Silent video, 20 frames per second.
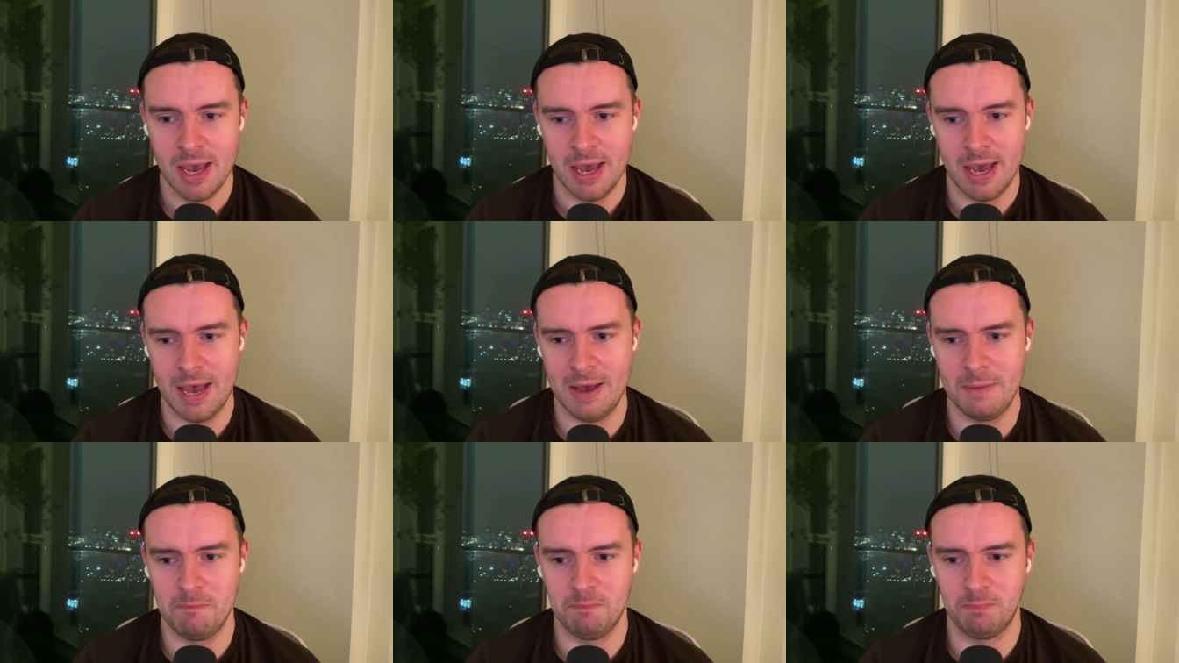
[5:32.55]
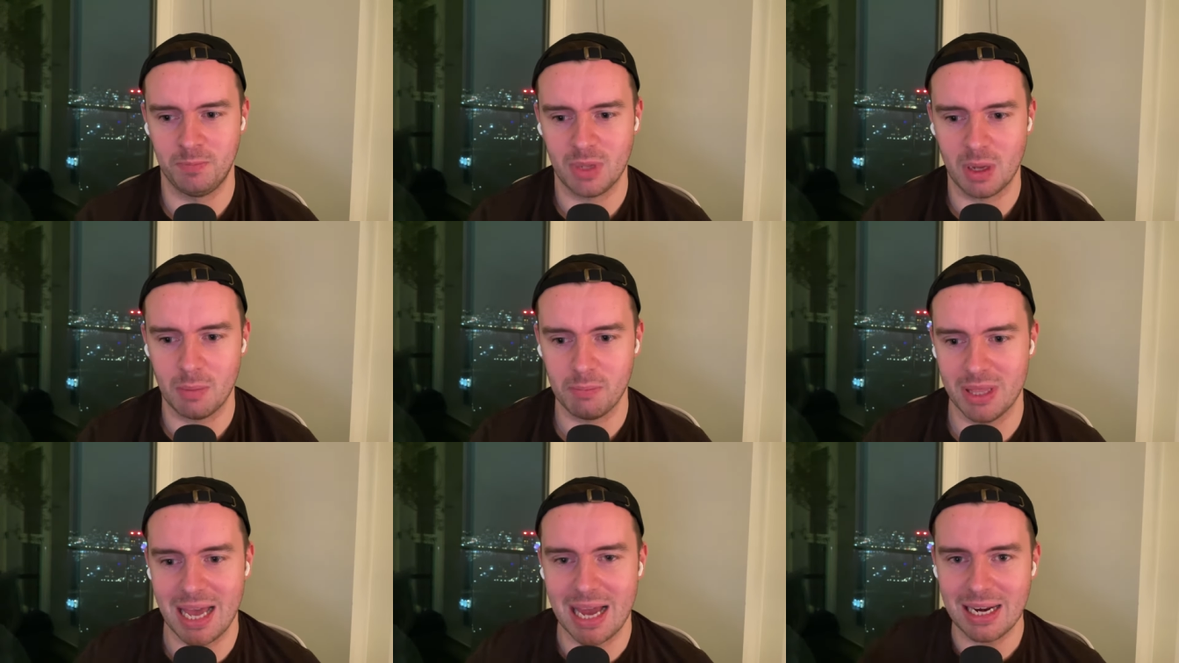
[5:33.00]
um,
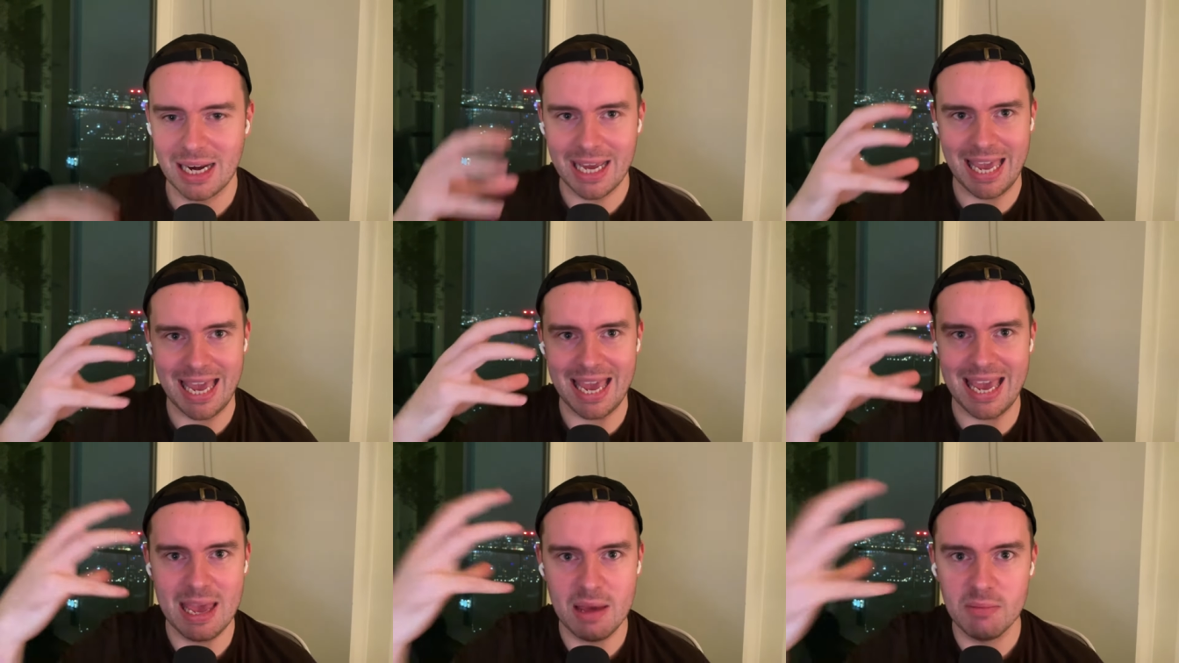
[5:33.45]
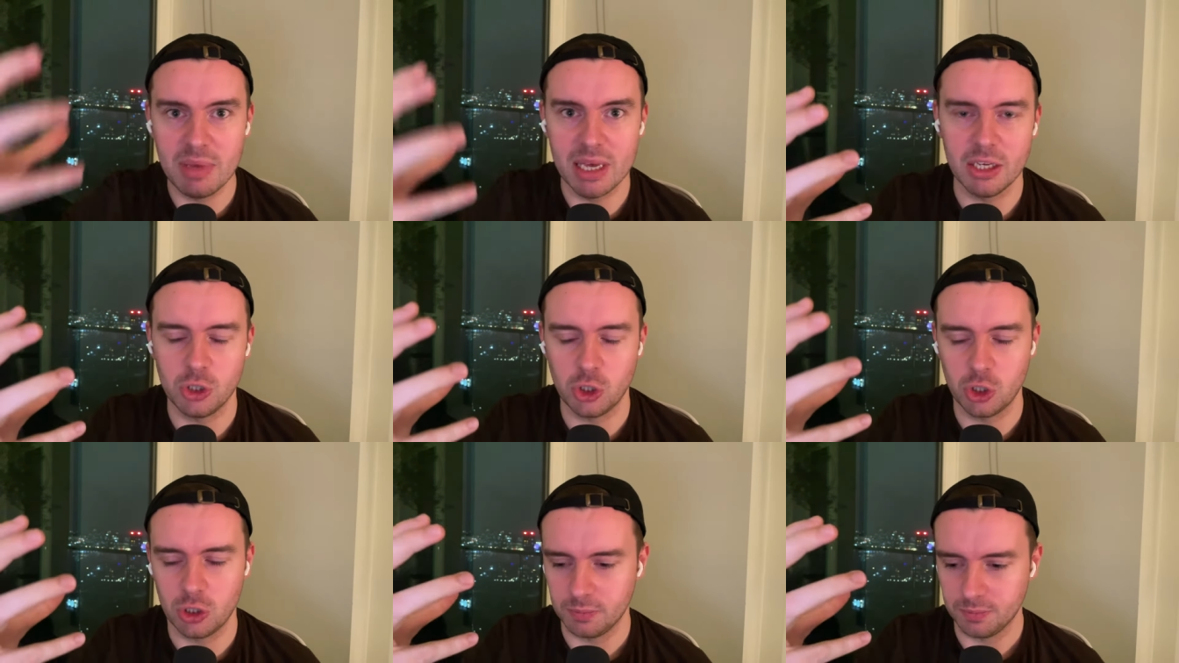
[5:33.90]
but that like
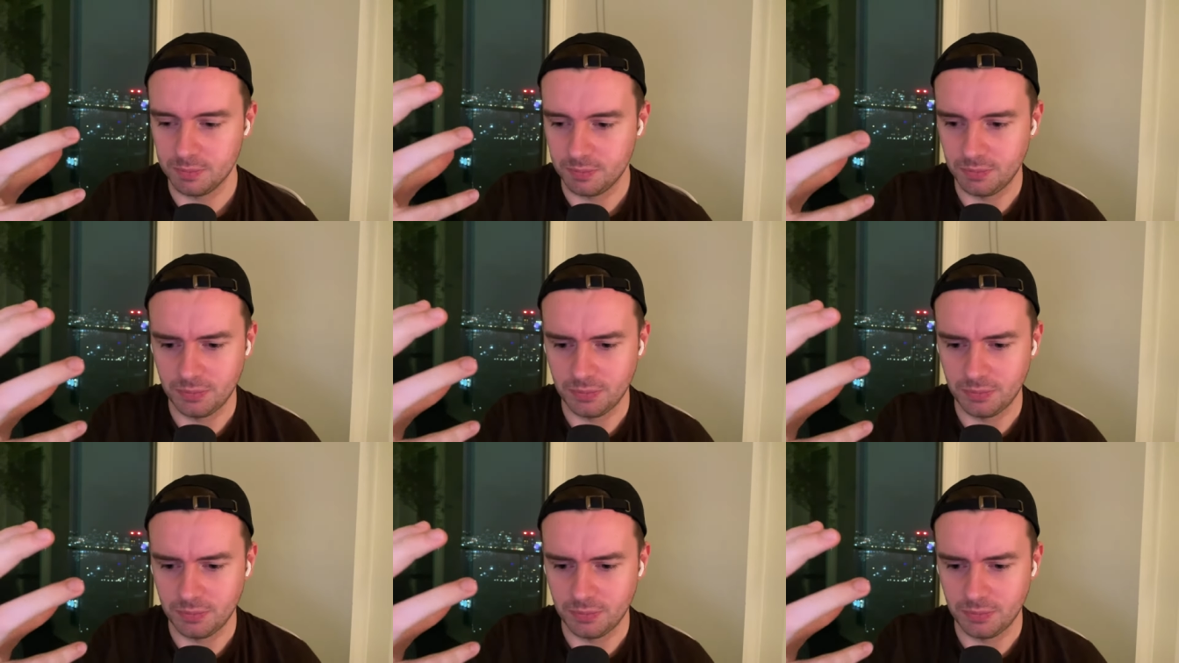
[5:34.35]
image